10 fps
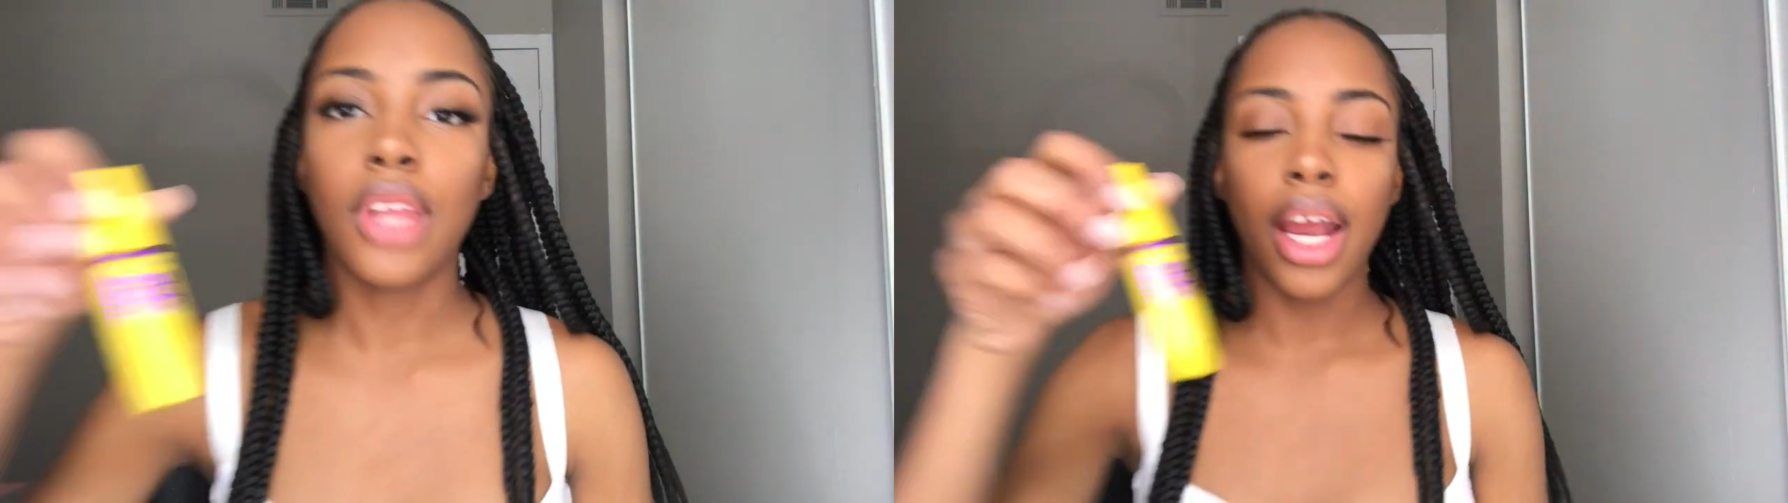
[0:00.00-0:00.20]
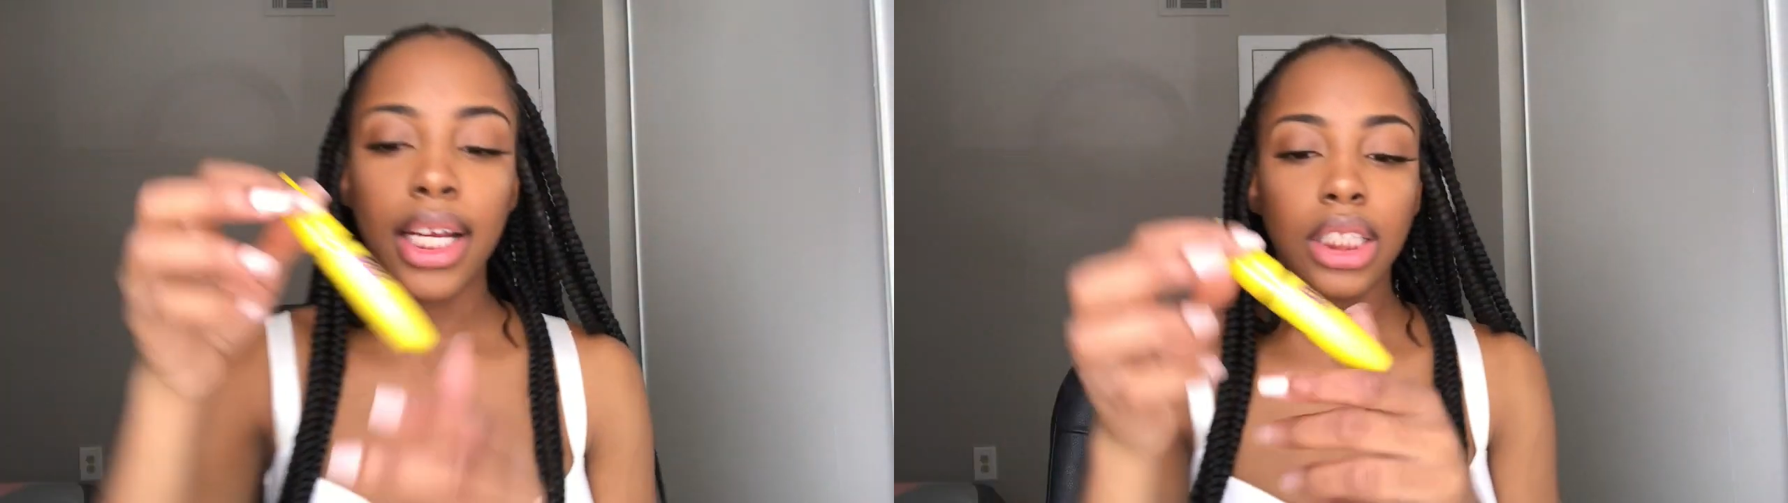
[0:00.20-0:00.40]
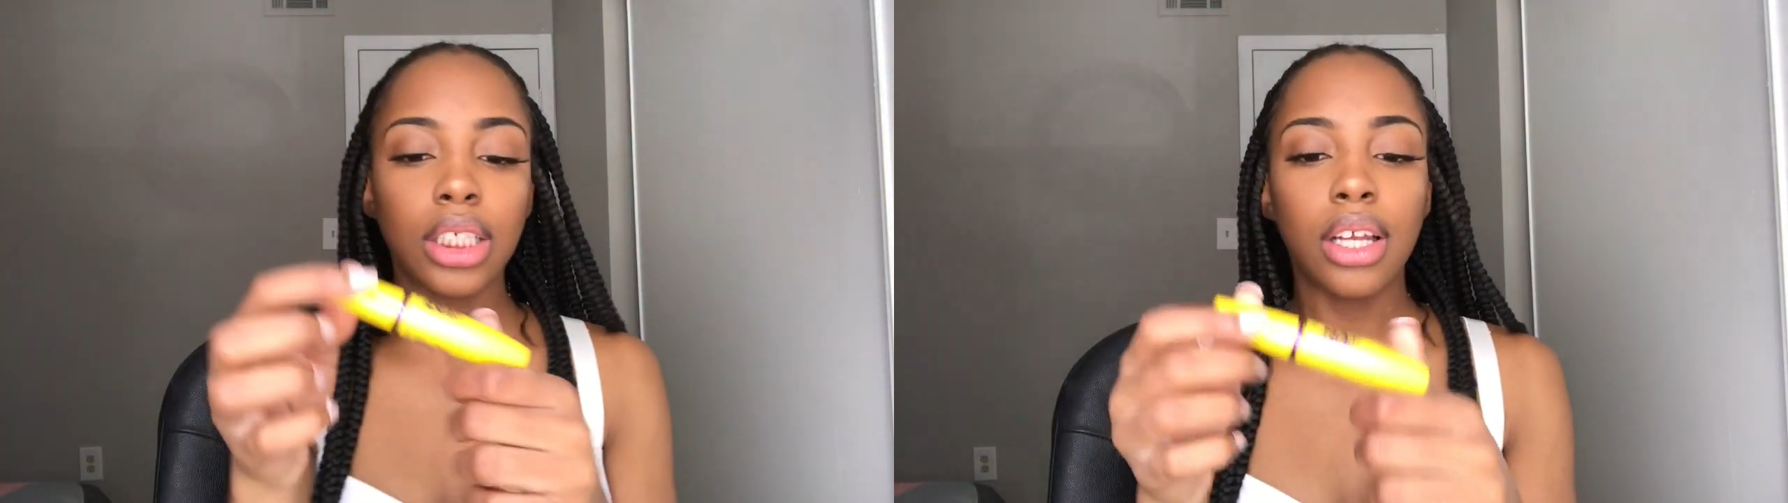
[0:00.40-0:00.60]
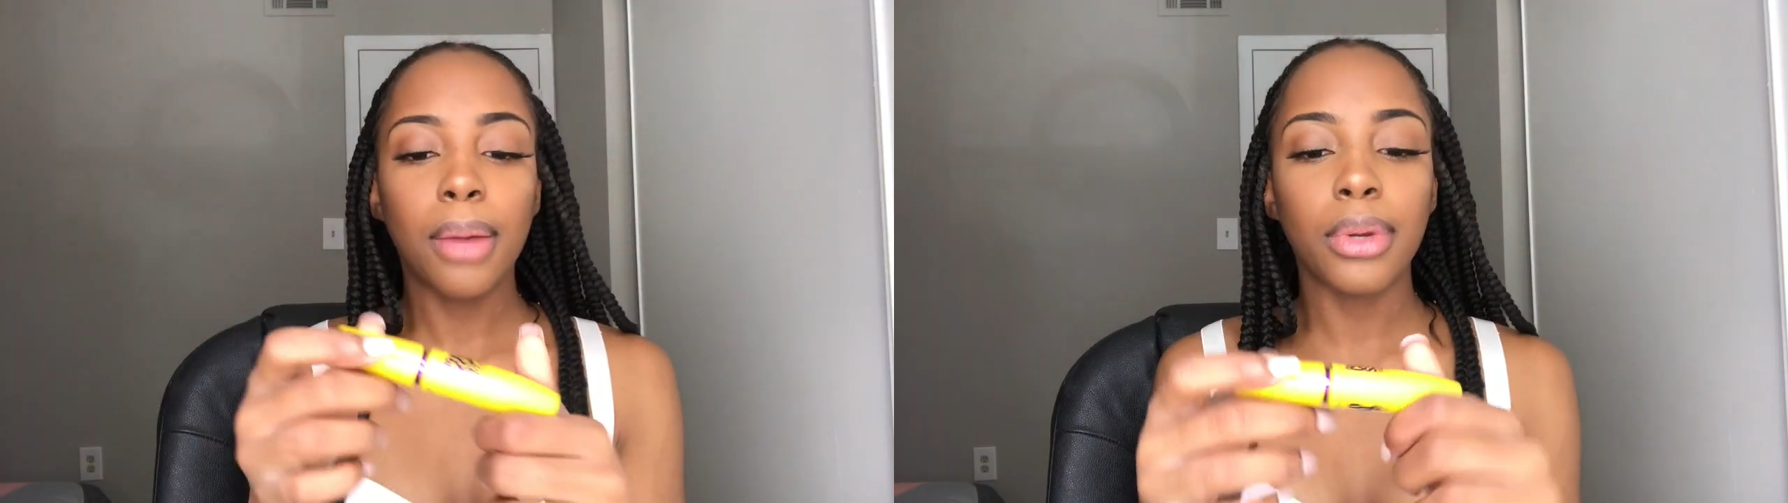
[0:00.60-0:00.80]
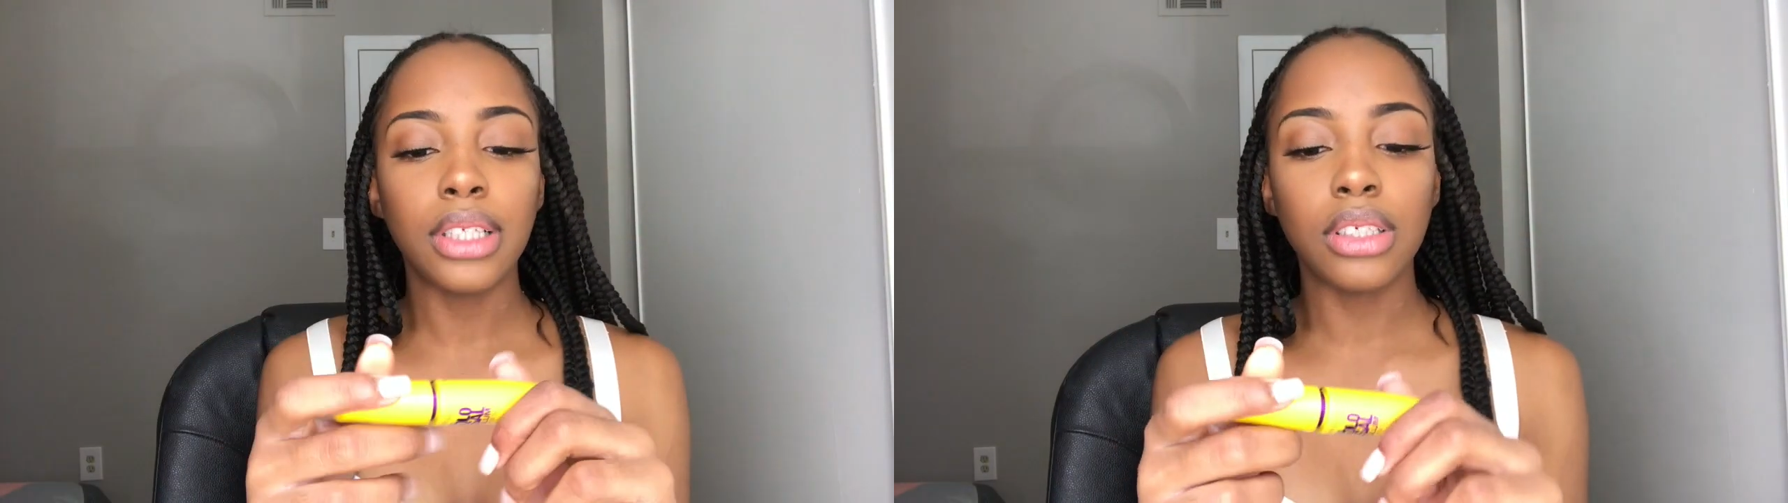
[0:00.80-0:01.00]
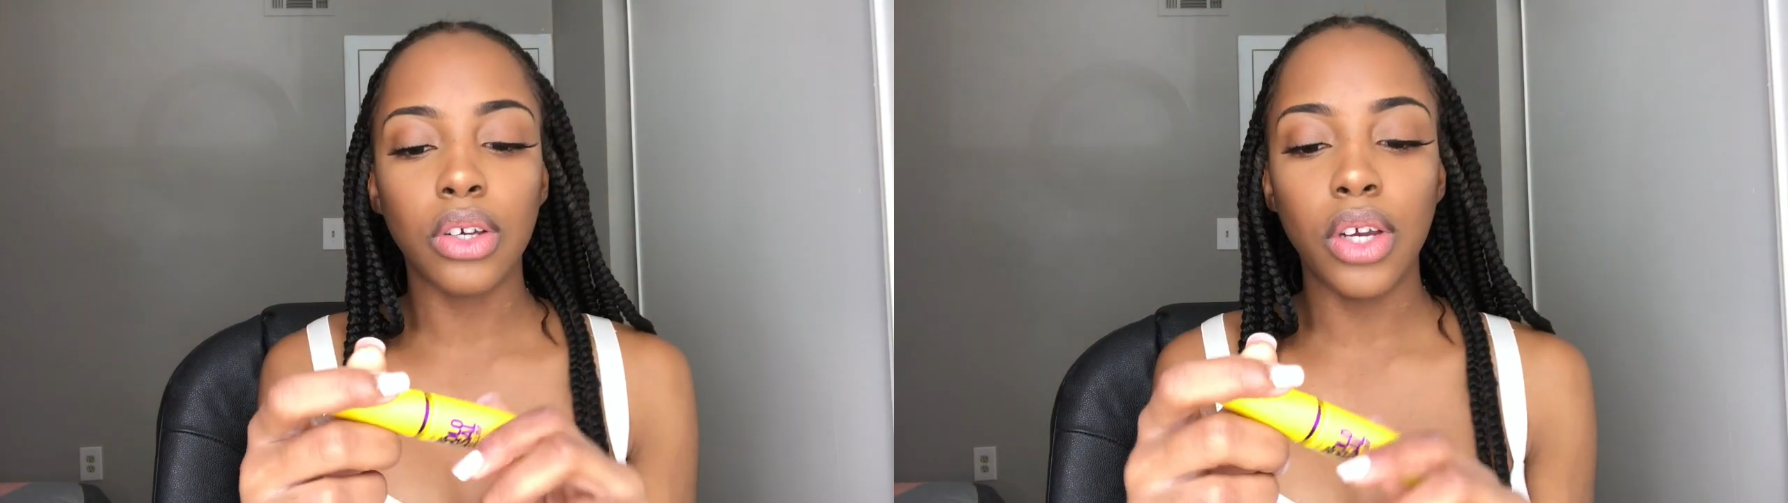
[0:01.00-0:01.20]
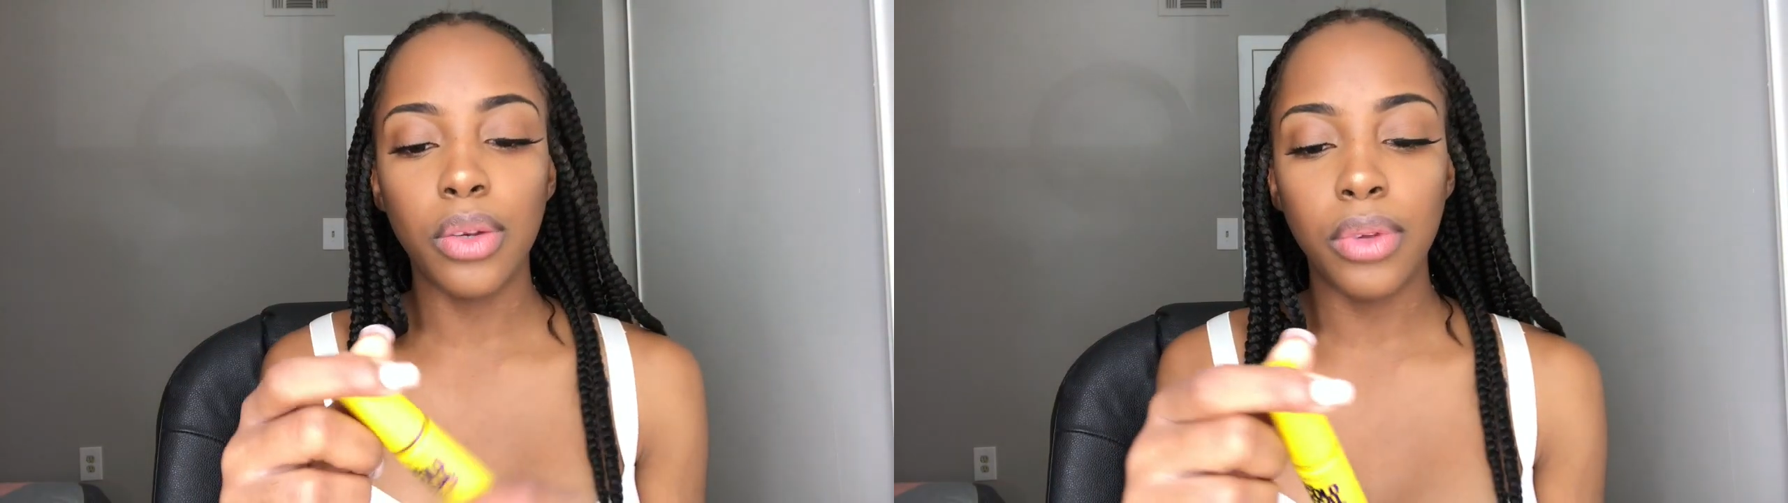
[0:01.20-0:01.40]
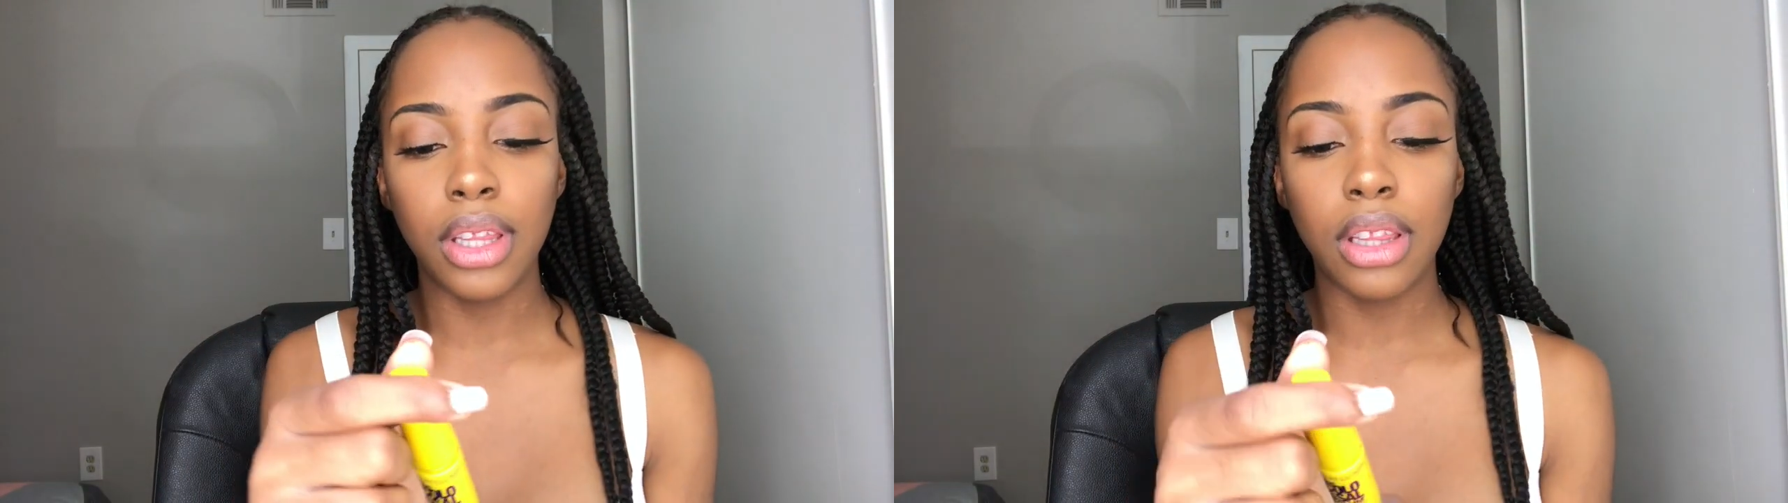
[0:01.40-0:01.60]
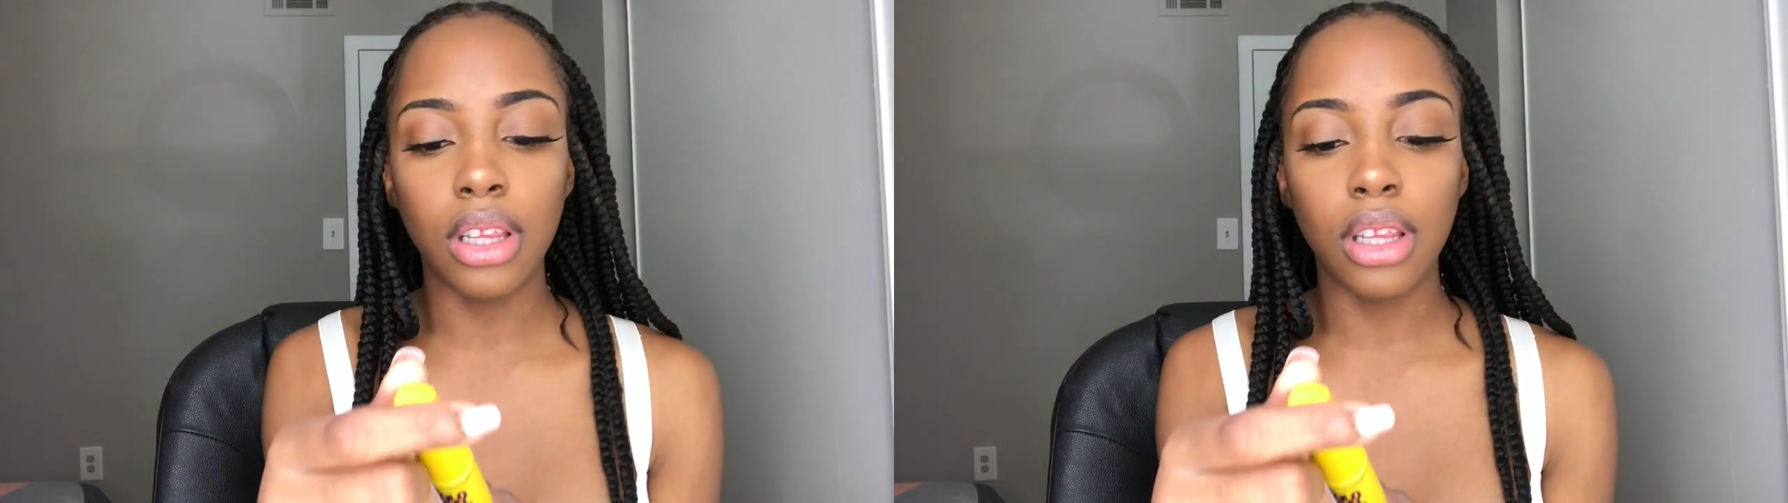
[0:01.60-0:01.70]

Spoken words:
Alright, so now I'm going to go in with